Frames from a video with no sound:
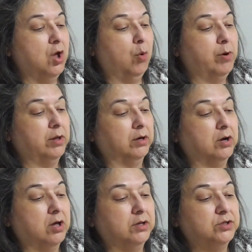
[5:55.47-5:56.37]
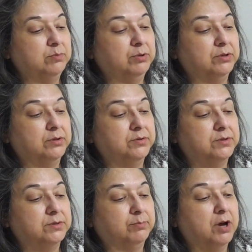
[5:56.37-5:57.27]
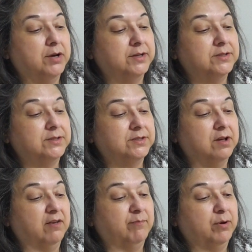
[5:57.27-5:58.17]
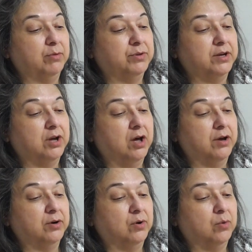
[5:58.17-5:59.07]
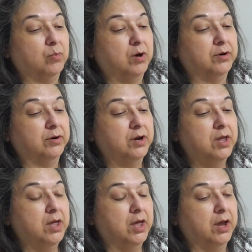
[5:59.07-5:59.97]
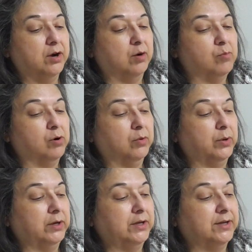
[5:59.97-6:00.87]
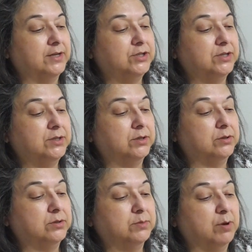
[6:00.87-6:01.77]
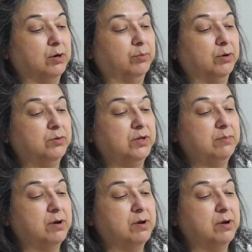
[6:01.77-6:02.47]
While our collagen produced products dissolve both in hot and cold water and are more quickly digested due to smaller protein